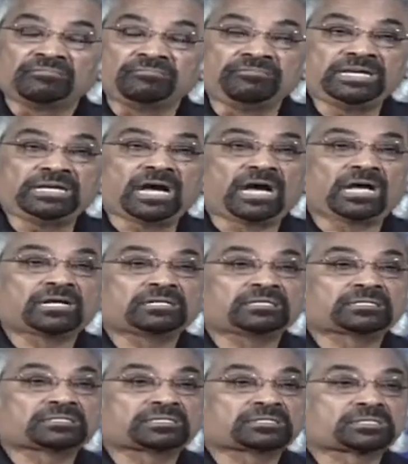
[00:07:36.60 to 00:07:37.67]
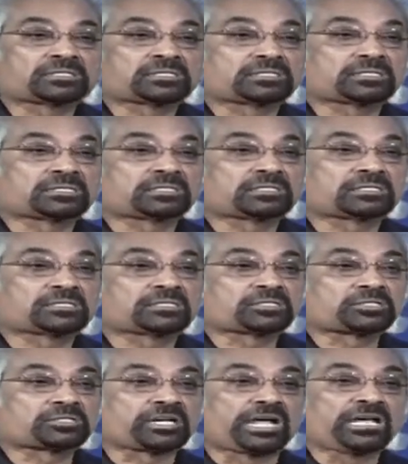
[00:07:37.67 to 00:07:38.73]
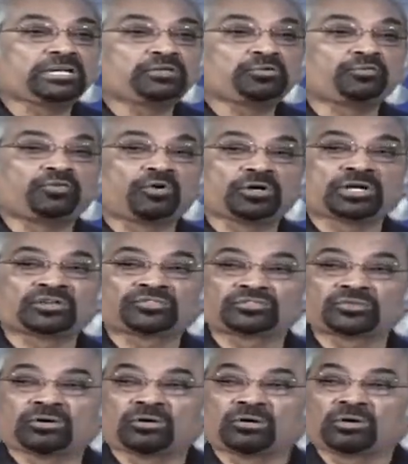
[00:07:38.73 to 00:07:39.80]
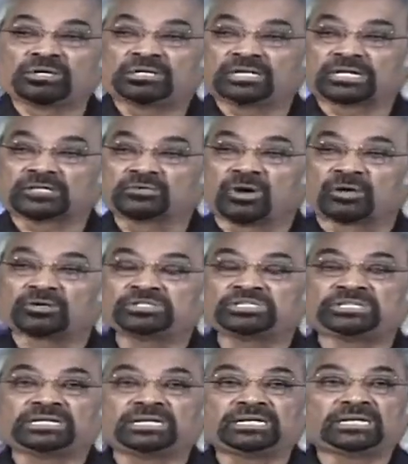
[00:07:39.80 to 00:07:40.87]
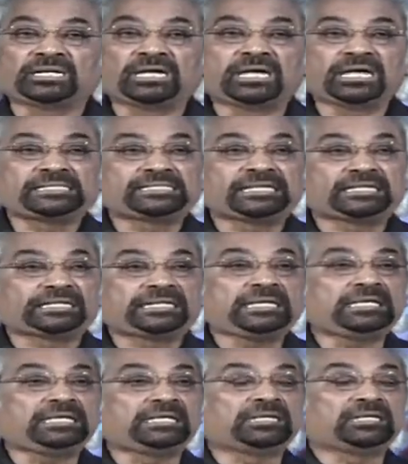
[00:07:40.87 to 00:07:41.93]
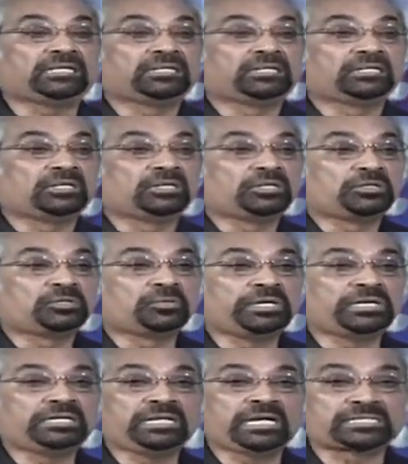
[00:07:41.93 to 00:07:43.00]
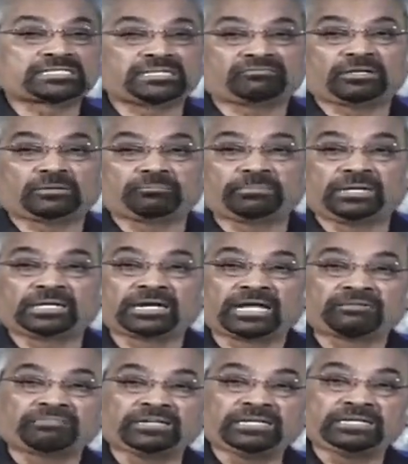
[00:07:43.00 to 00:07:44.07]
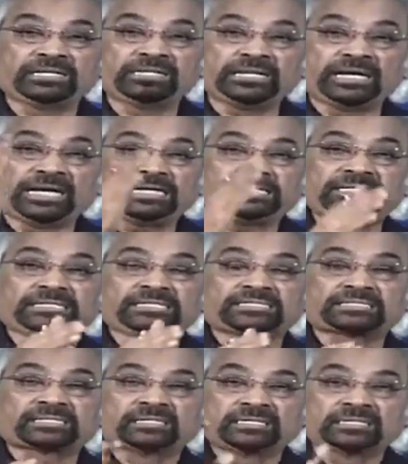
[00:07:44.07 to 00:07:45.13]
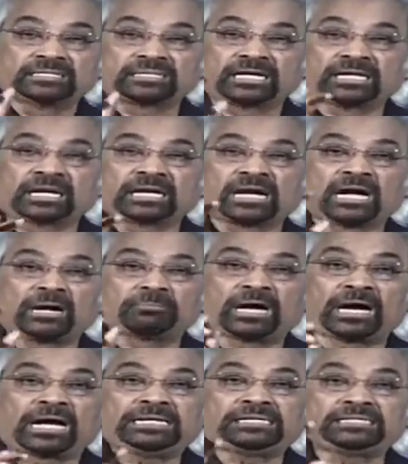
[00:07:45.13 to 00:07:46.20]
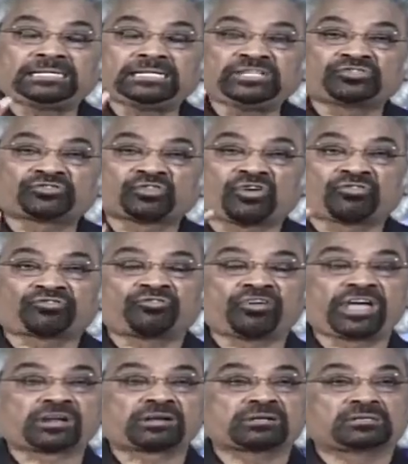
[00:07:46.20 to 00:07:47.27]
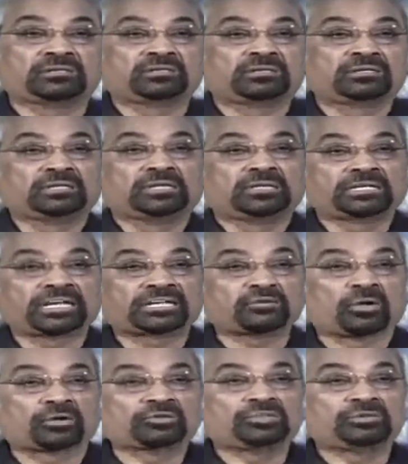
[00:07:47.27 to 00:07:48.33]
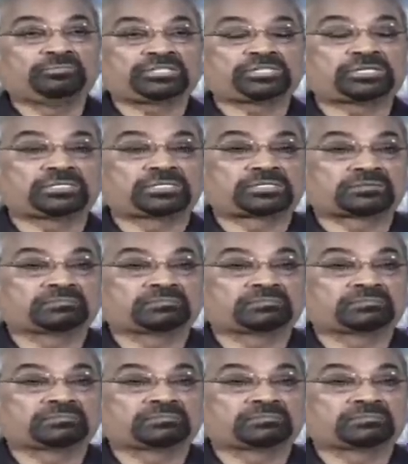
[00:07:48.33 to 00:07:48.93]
we are trying to focus on technology as the key to India's development, like we did in 80s, telecom, IT, software, technology missions.